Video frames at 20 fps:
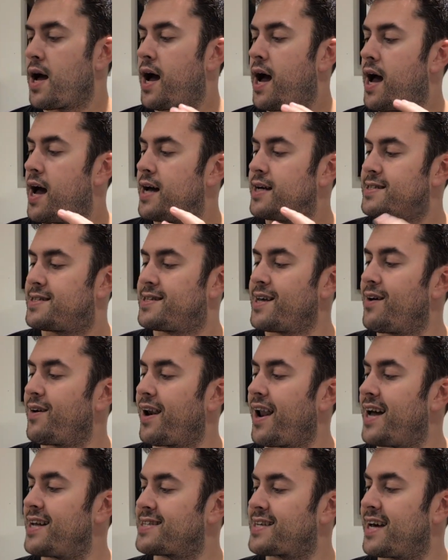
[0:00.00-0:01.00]
So
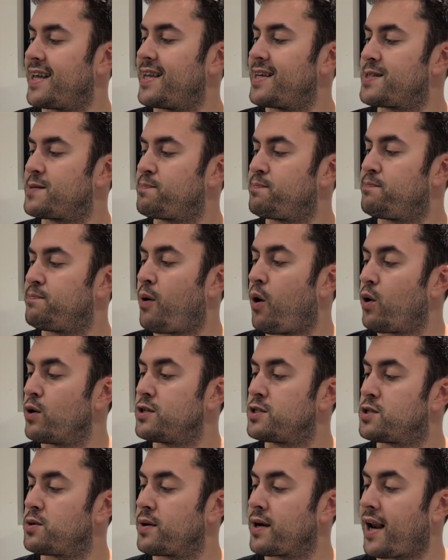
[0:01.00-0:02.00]
let's get this poured
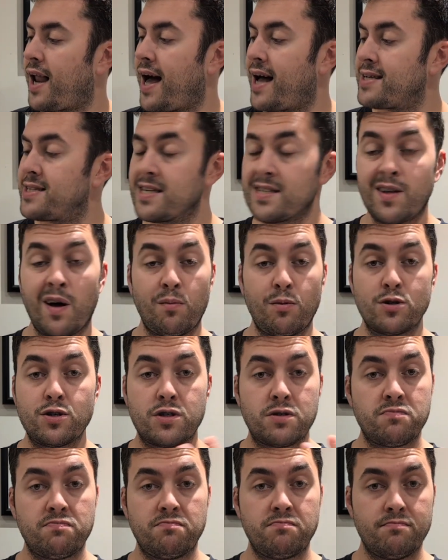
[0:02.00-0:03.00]
into a glass. There's not
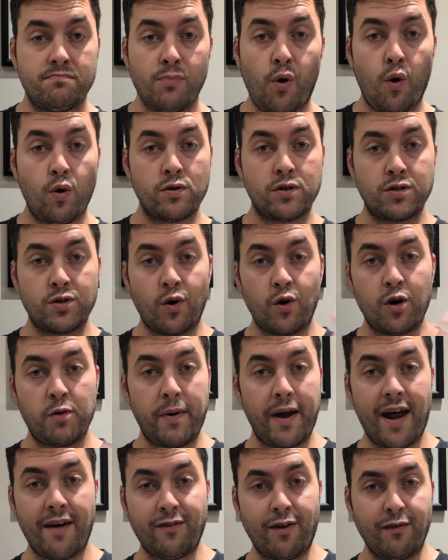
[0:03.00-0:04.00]
much more to talk
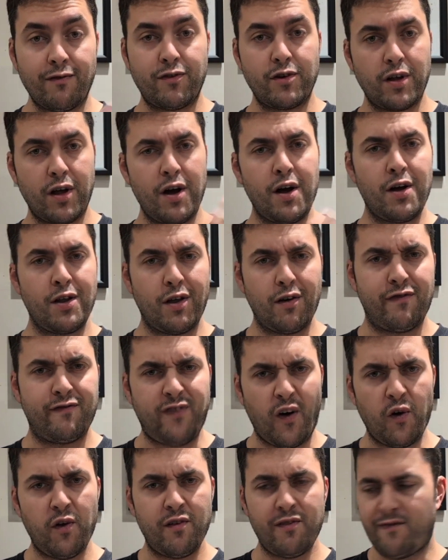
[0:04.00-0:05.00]
about. I've gone through the
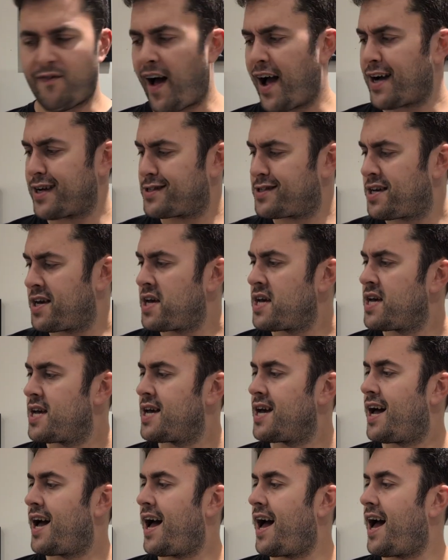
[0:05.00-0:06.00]
fun fact.
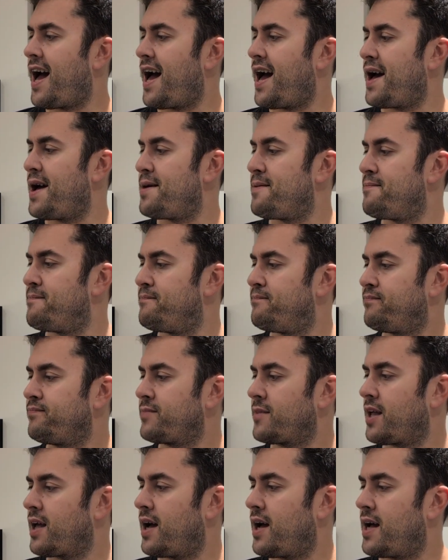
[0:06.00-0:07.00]
And
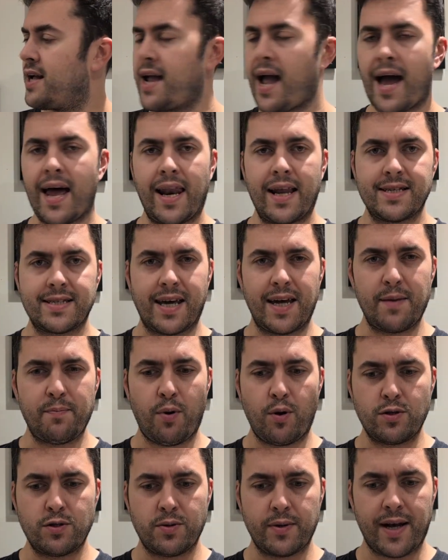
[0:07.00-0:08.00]
yeah, let's get it
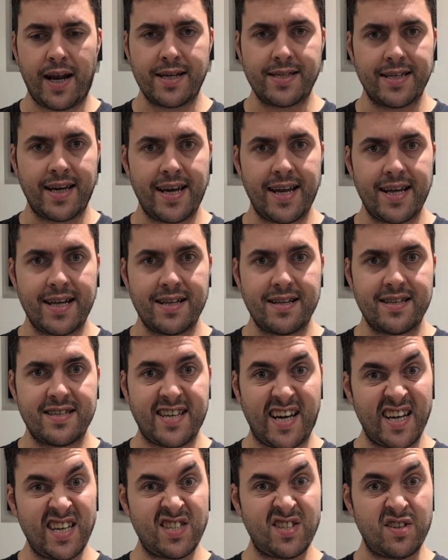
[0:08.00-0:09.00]
poured into a glass and get it
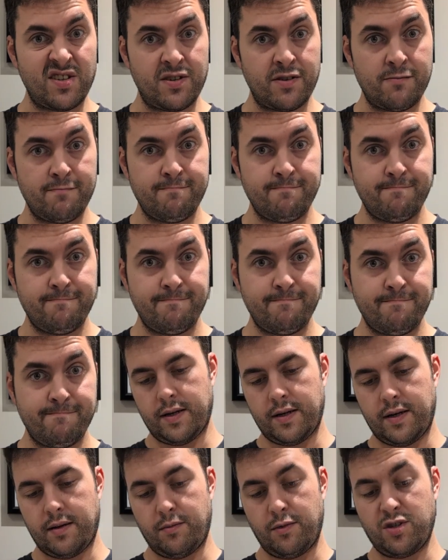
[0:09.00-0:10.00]
tasted.
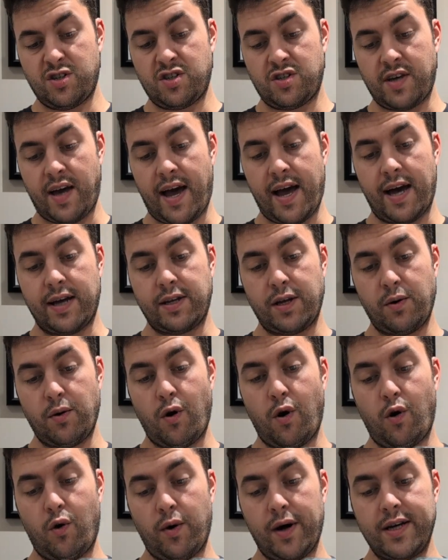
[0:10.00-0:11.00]
I must say, I do
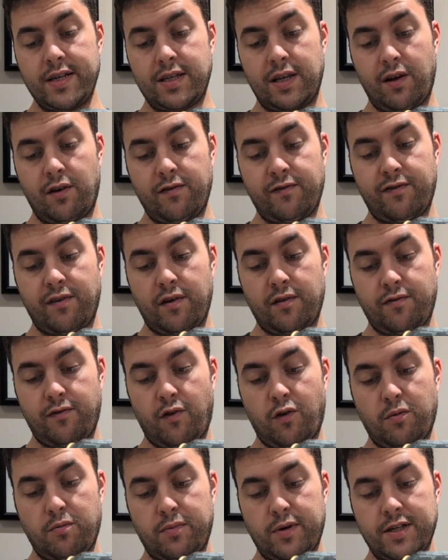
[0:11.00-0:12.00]
always love
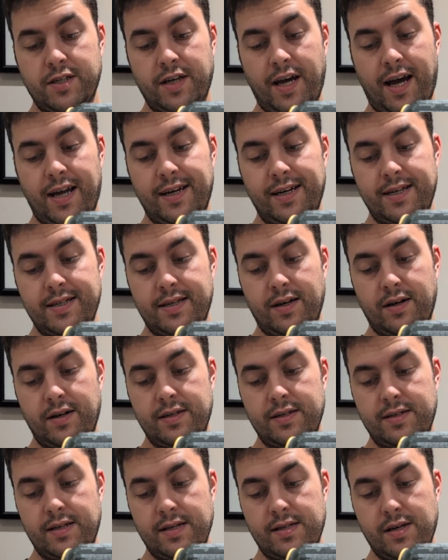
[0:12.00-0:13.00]
Thornbridge can
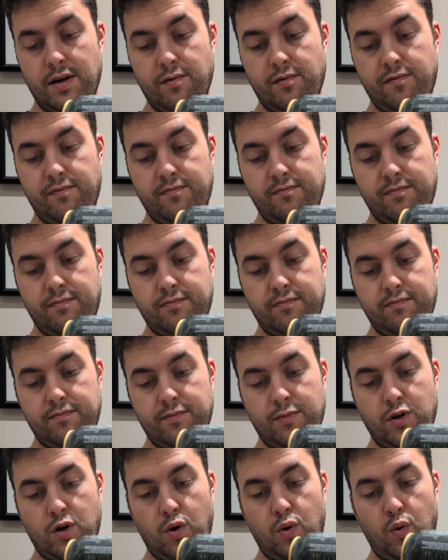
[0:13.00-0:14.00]
designs. They're so
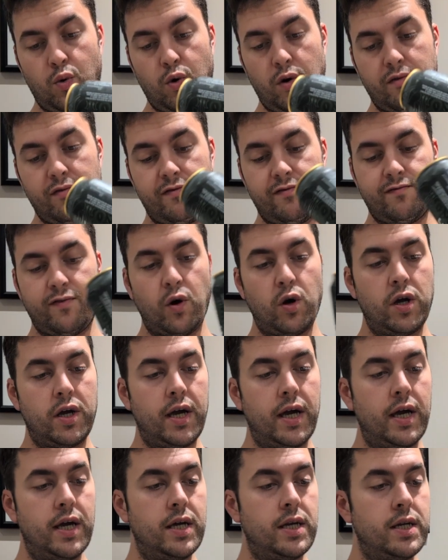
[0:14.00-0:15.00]
cool and
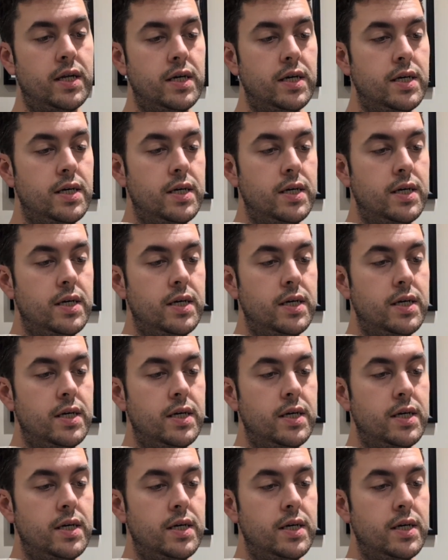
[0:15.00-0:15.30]
funky, and